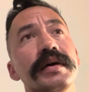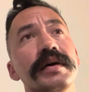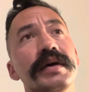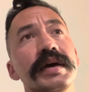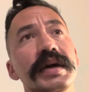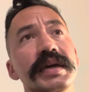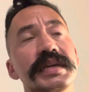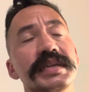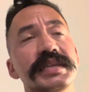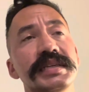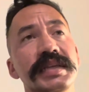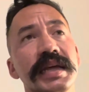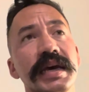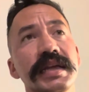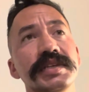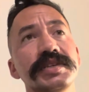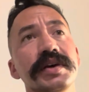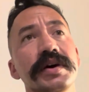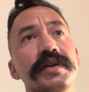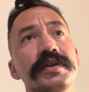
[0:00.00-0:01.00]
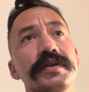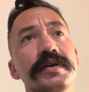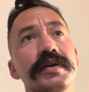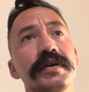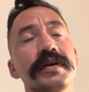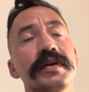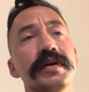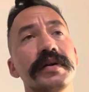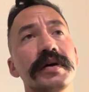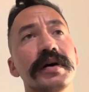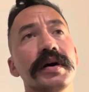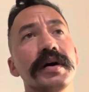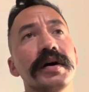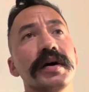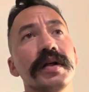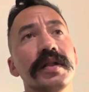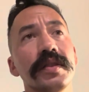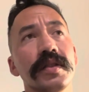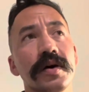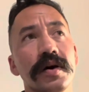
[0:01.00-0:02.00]
extends under
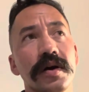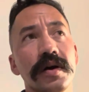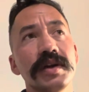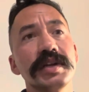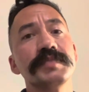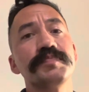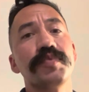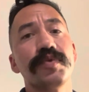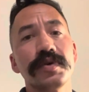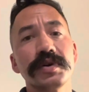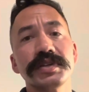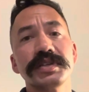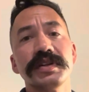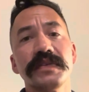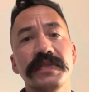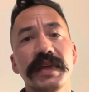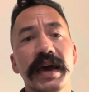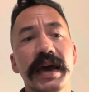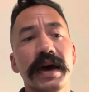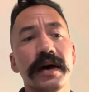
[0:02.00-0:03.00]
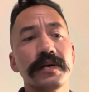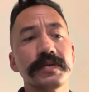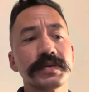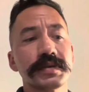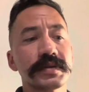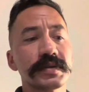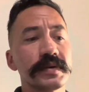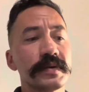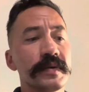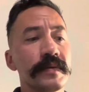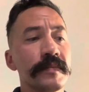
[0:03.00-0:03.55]
a large portion of the house.